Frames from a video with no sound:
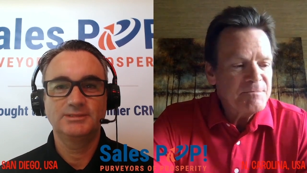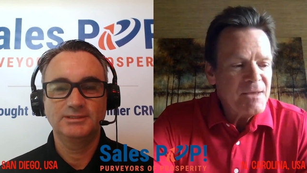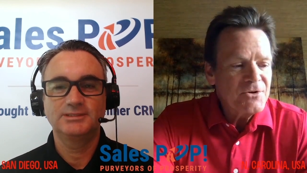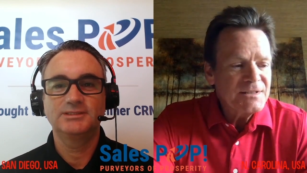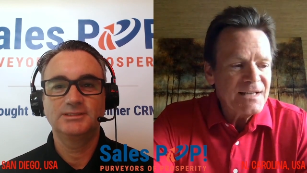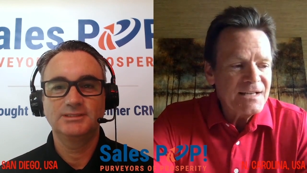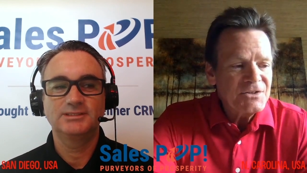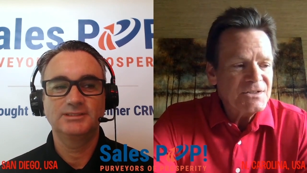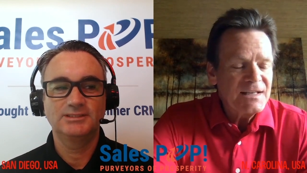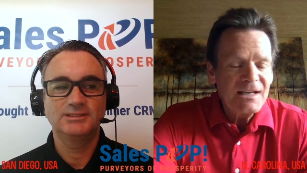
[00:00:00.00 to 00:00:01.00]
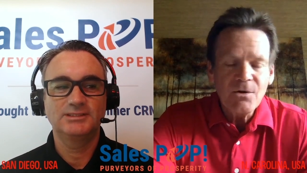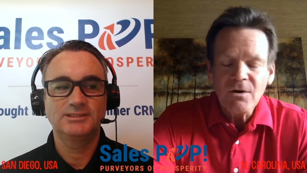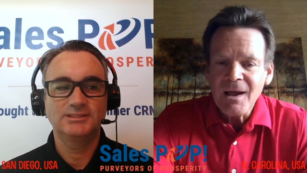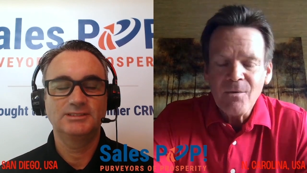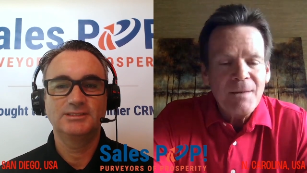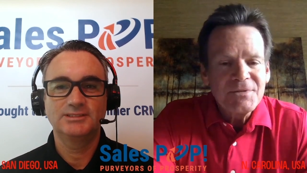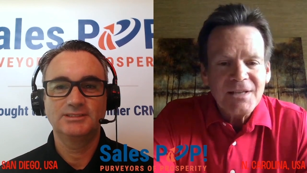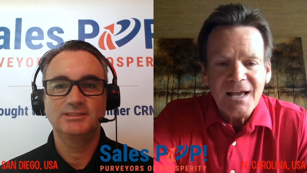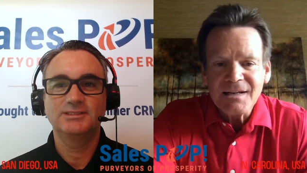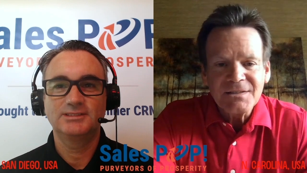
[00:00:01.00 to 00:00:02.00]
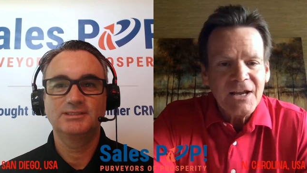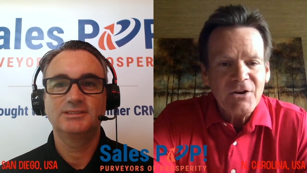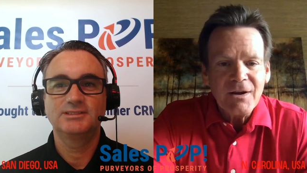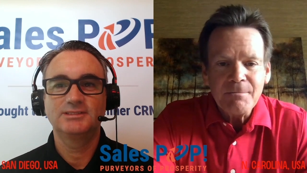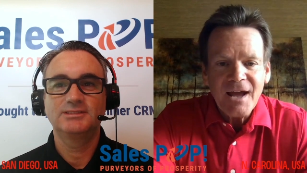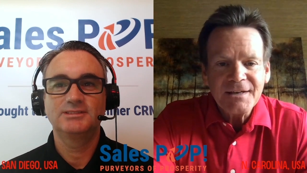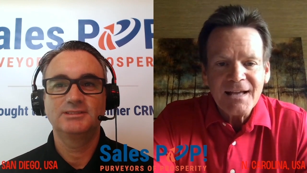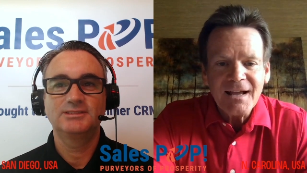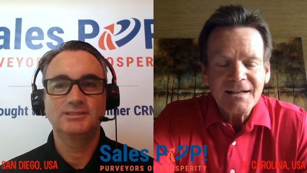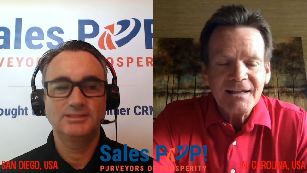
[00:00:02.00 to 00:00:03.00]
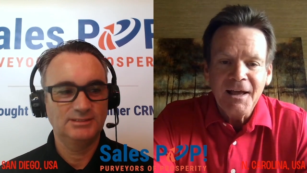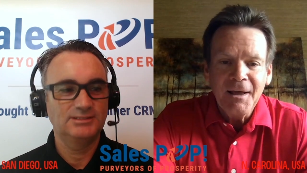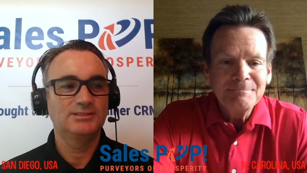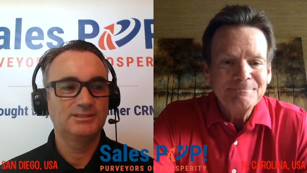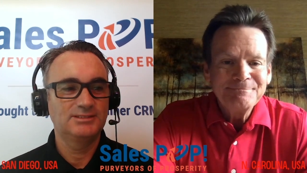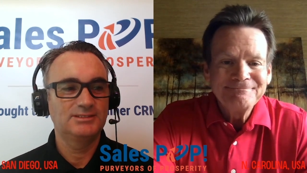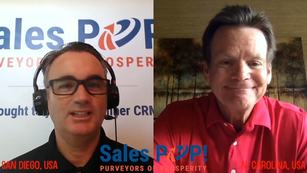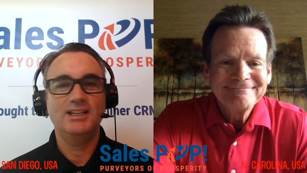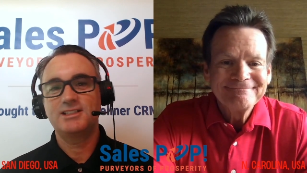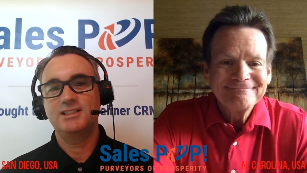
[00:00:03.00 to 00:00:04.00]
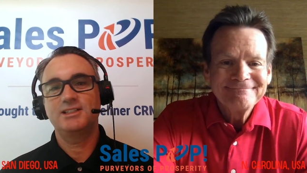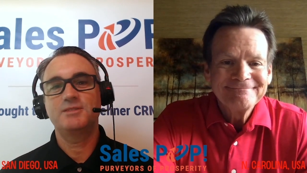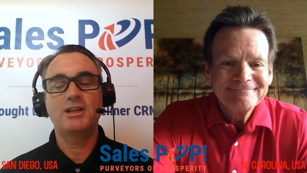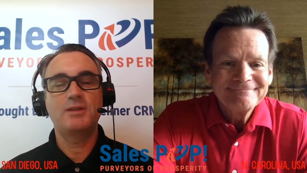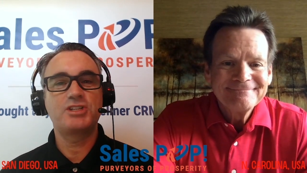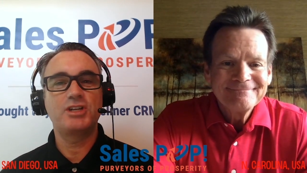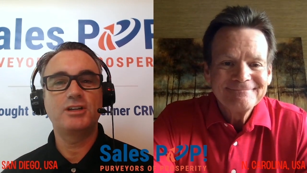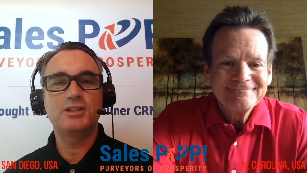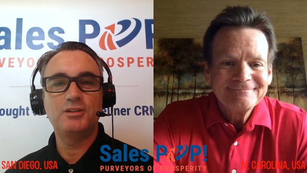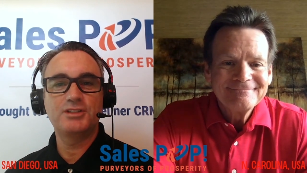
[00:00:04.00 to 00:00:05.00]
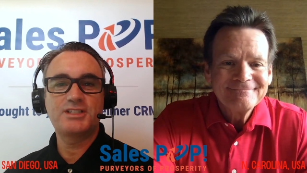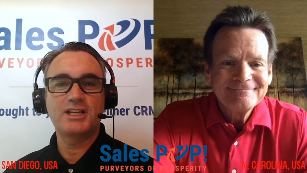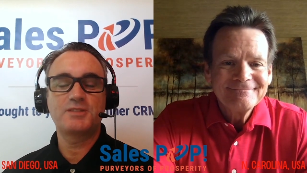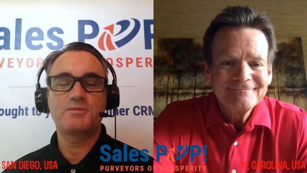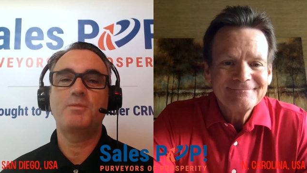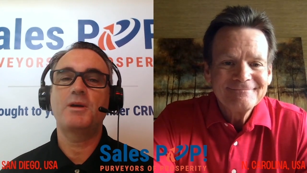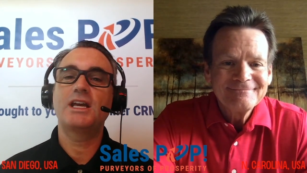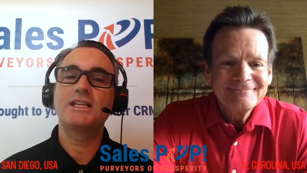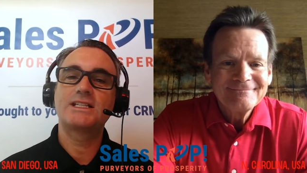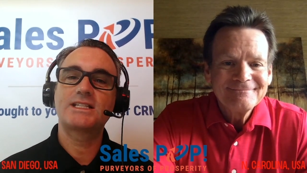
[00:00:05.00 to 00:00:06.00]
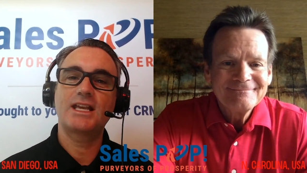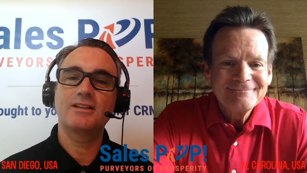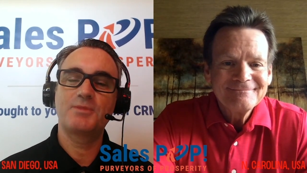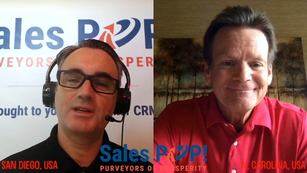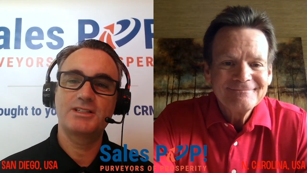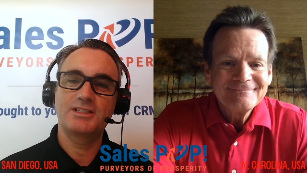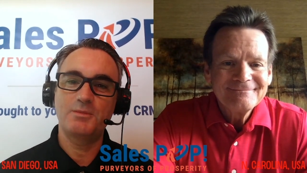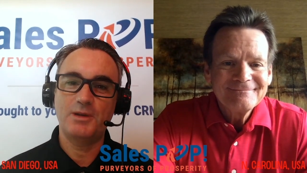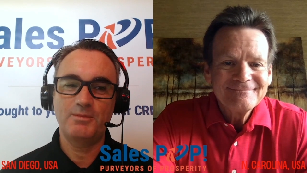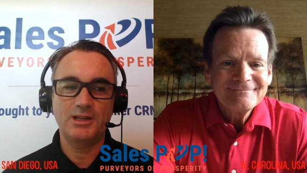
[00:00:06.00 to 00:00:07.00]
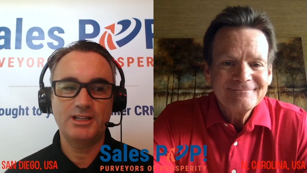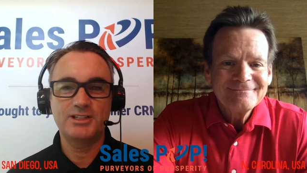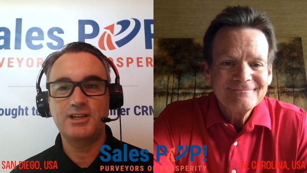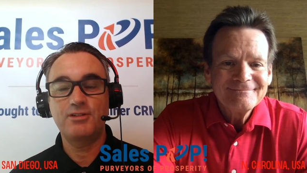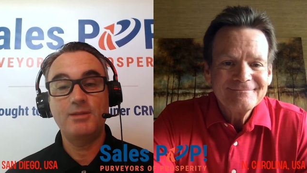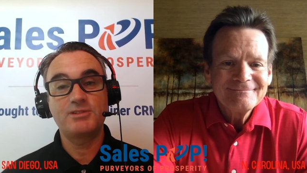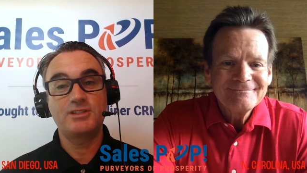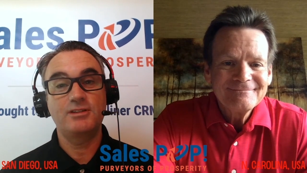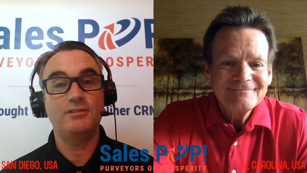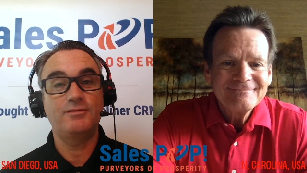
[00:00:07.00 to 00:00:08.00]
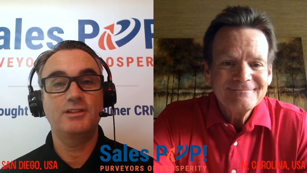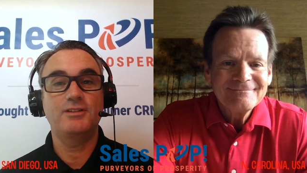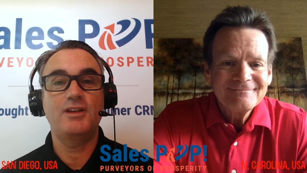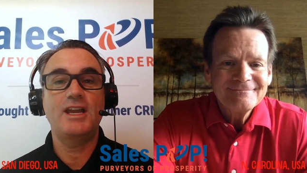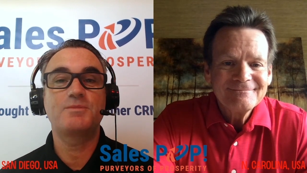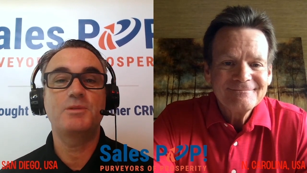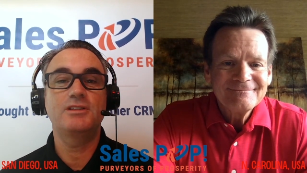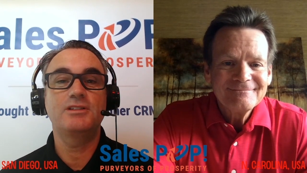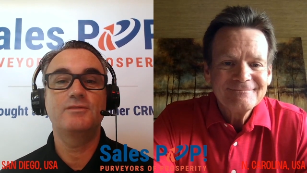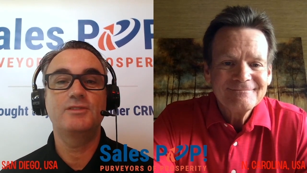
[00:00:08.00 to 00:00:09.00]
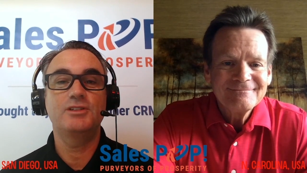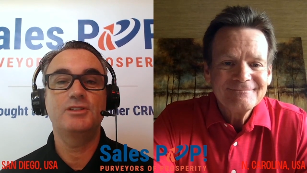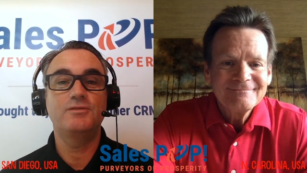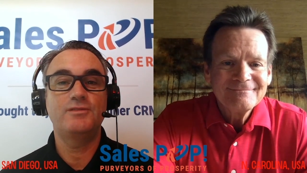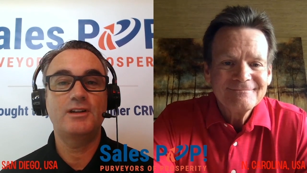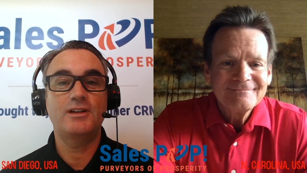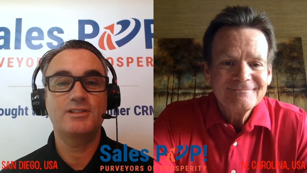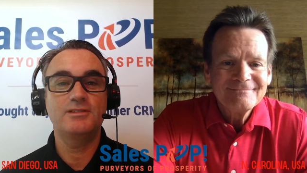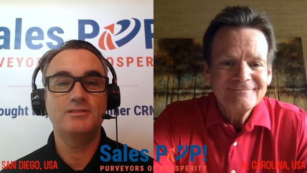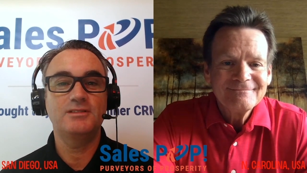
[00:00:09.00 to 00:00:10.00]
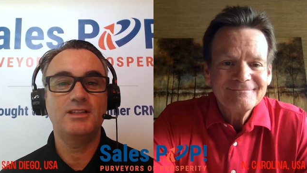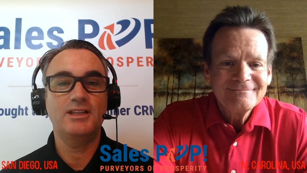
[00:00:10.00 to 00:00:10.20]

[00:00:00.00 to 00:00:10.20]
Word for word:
Speaker 1: Speakers Agency, or my website is GaryBradt.com. Excellent.
Speaker 2: My name is John Golden, Sales Pop Online Sales Magazine Pipeliner CRM. See you all for another expert interview very soon.